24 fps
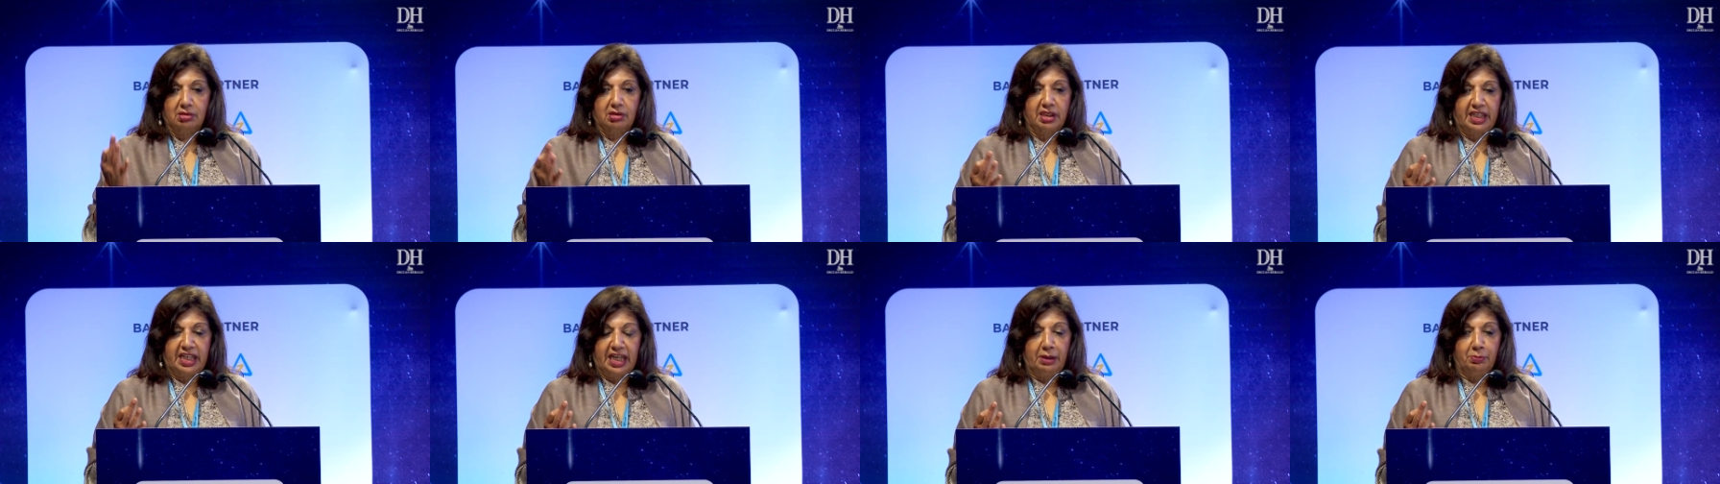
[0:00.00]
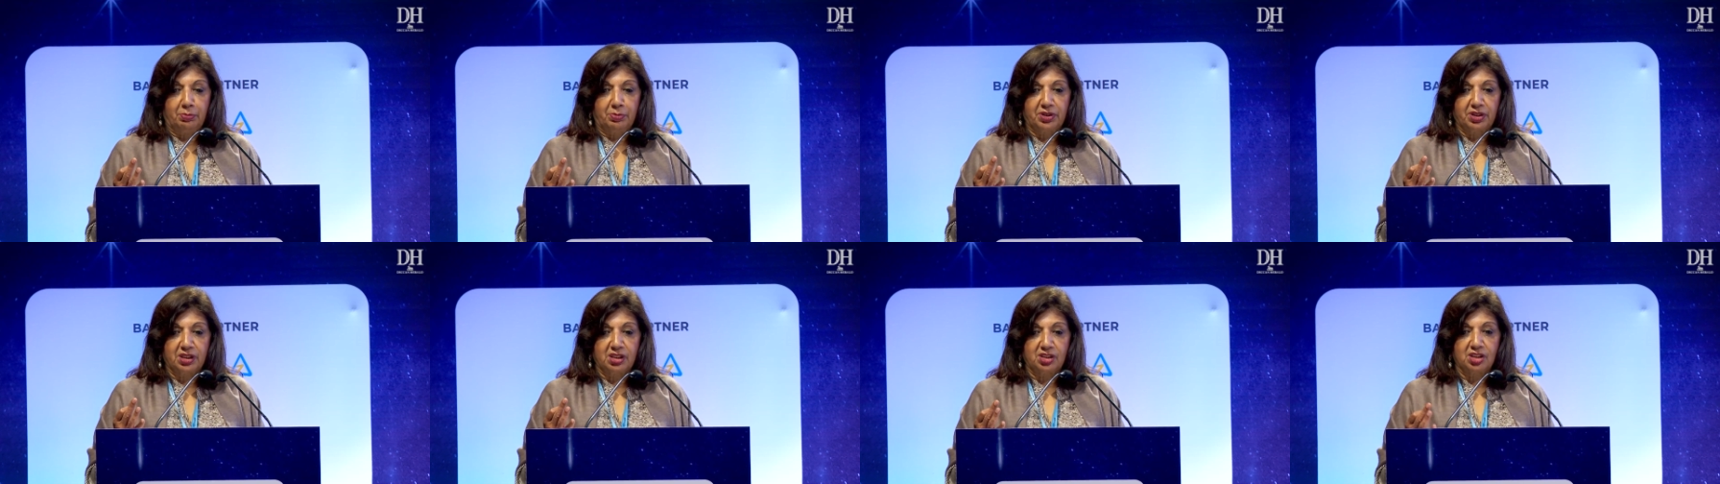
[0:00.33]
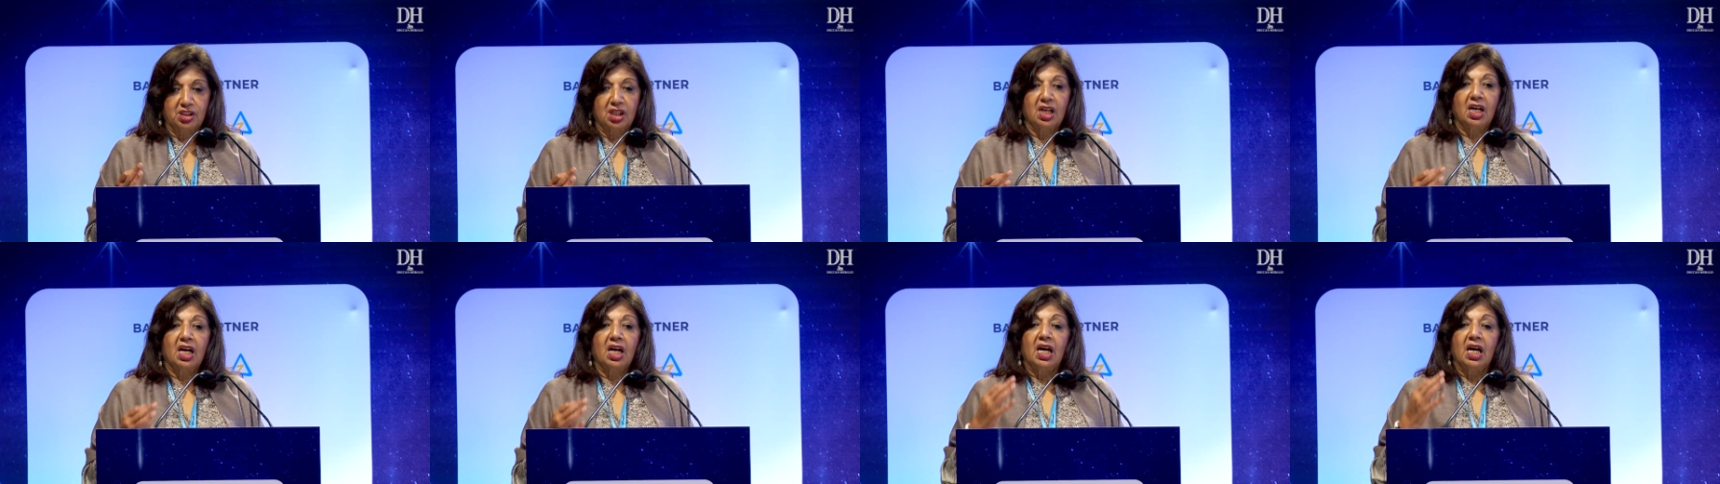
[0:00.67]
Cambridge.
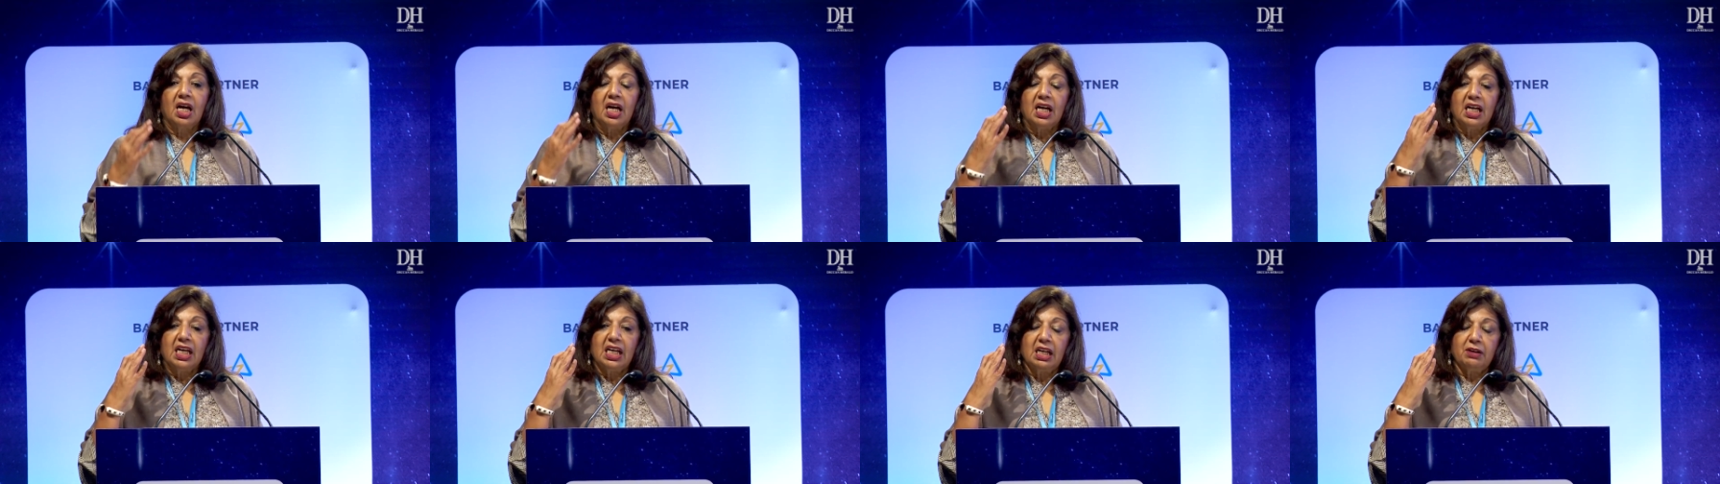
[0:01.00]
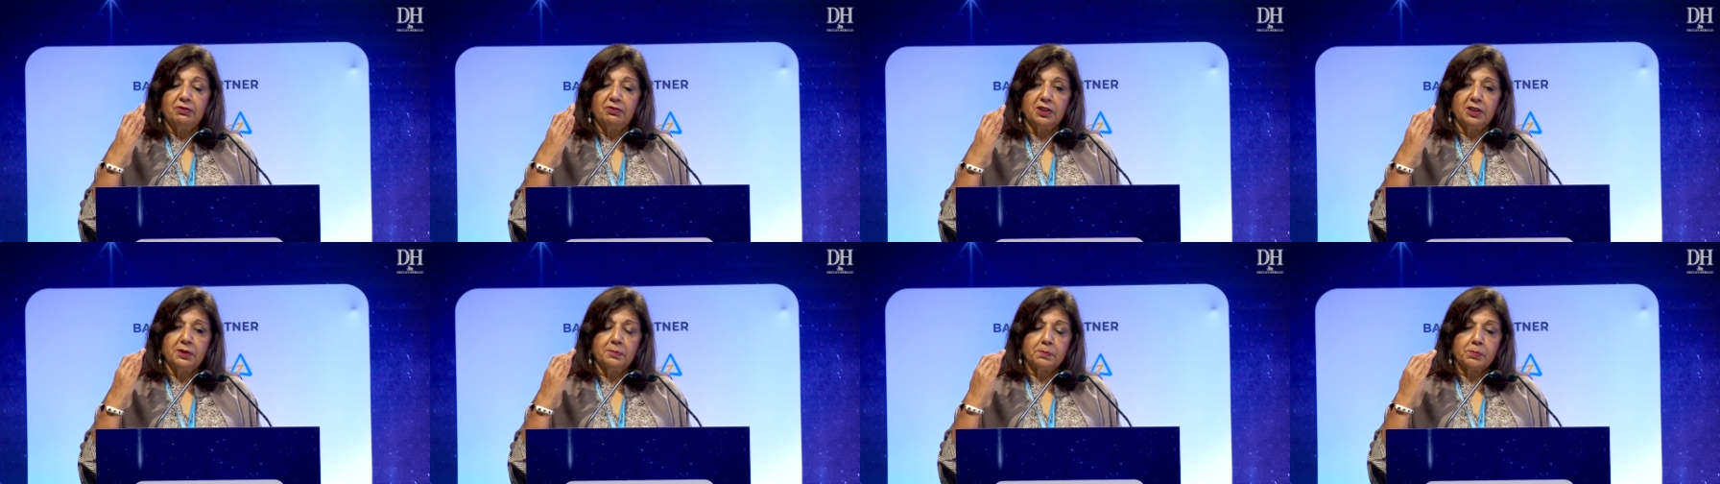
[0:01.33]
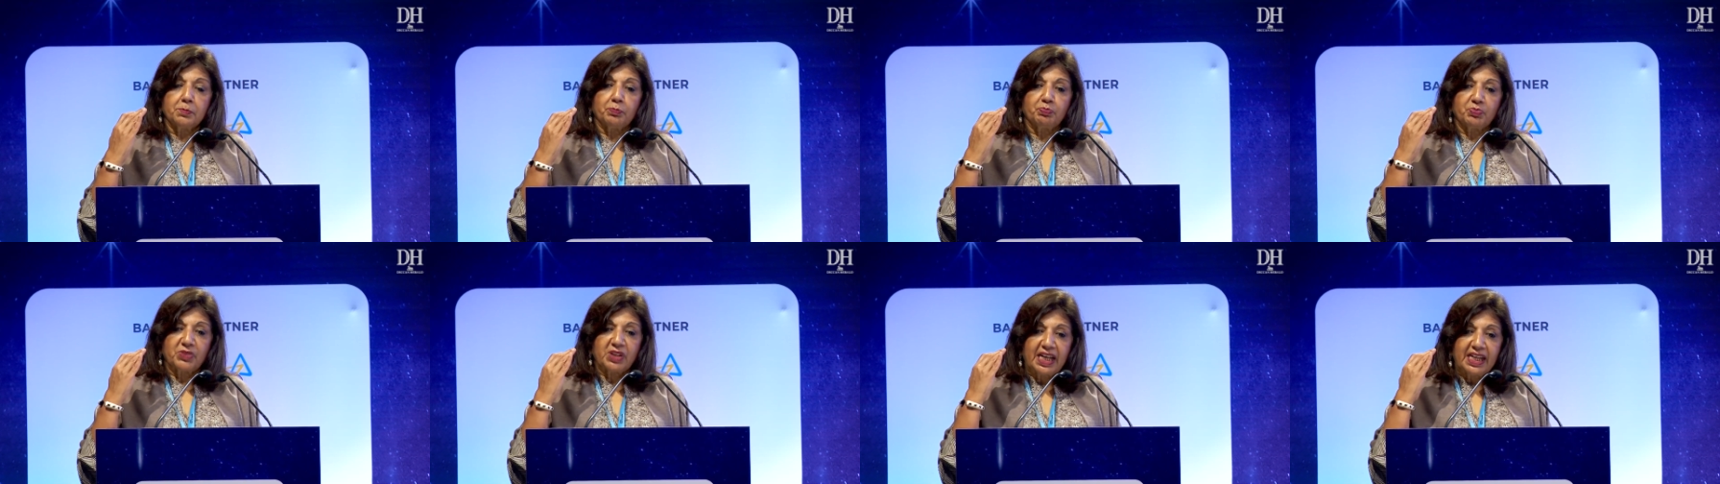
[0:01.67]
Even